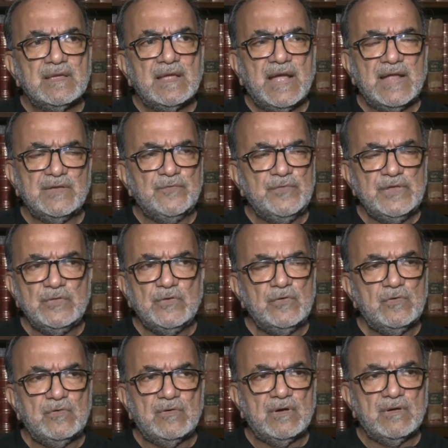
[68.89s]
And we
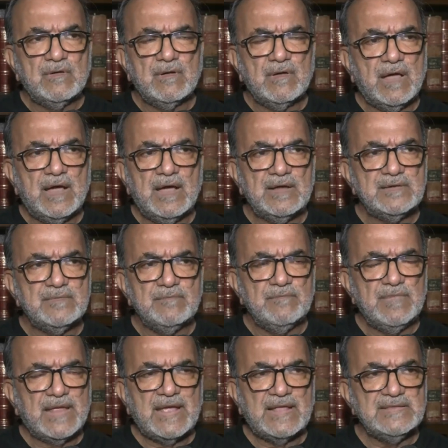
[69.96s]
know her
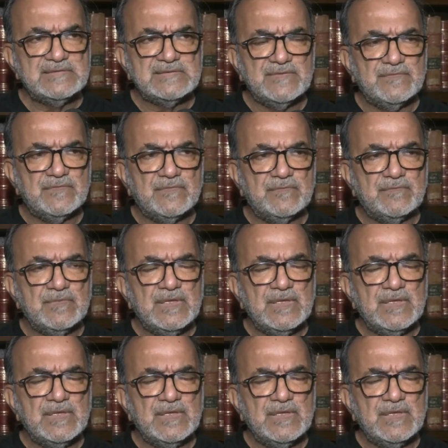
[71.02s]
mechanism.